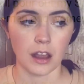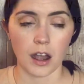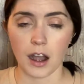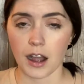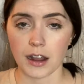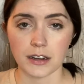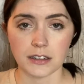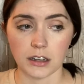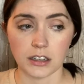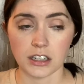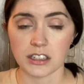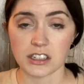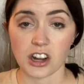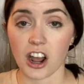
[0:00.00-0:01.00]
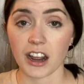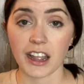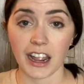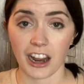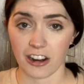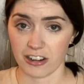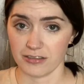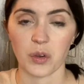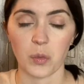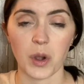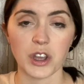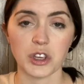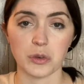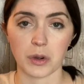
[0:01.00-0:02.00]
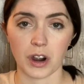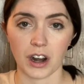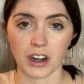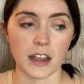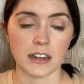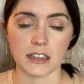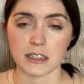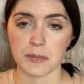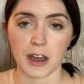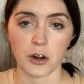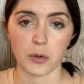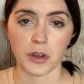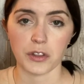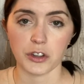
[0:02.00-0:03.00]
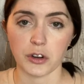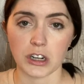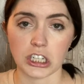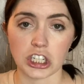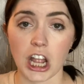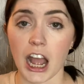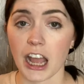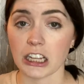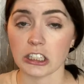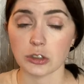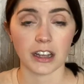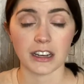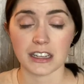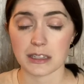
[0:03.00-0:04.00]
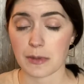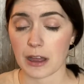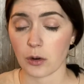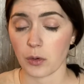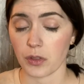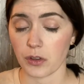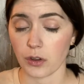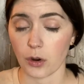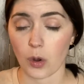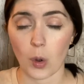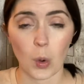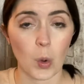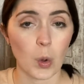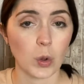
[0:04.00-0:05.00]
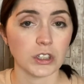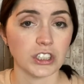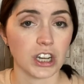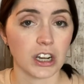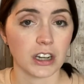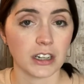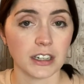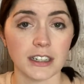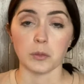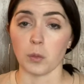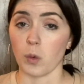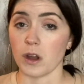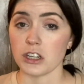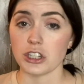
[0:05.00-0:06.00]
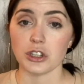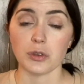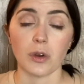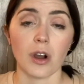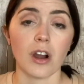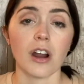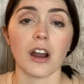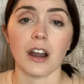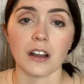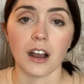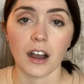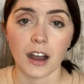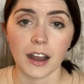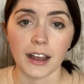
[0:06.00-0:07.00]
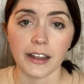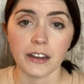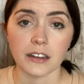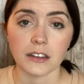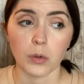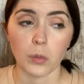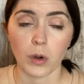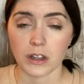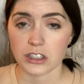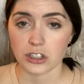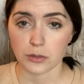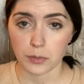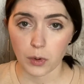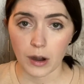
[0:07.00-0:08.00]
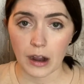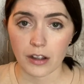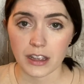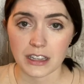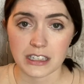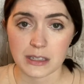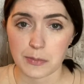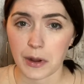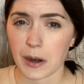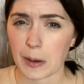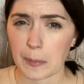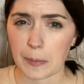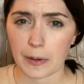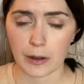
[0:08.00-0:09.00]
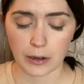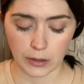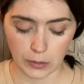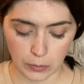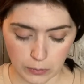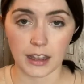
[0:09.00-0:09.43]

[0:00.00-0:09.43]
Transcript: God does not care what you are. It doesn't matter whether you're a child. It doesn't matter whether you're old, young, what you are. God wants to pour out his spirit upon you.